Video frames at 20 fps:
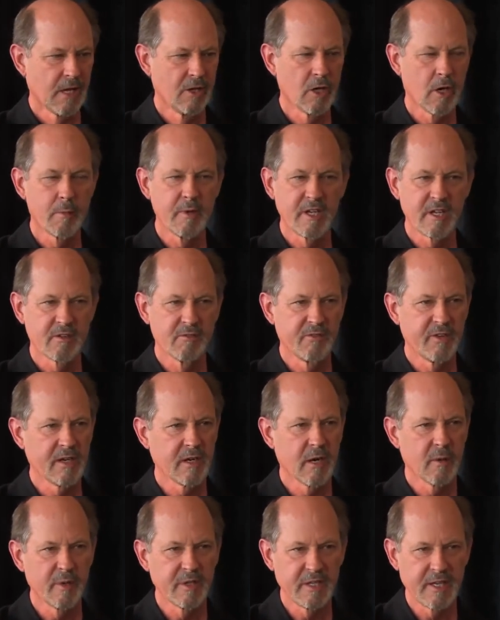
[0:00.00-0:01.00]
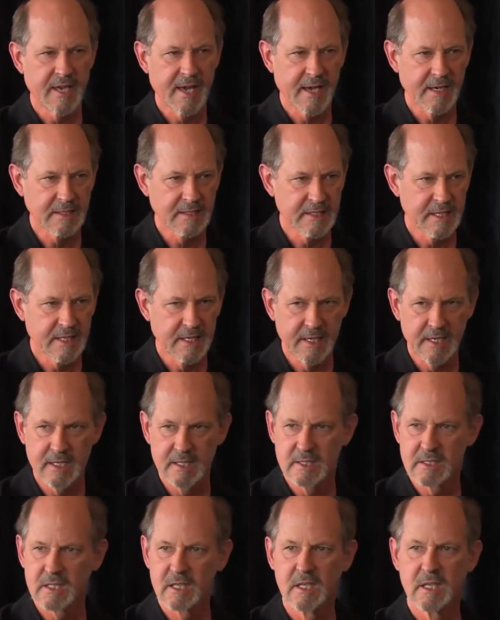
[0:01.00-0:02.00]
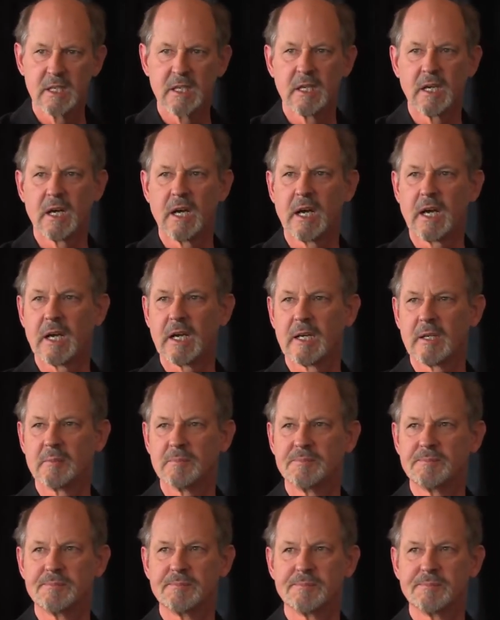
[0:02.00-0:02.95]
nobody can figure out what the accent is. I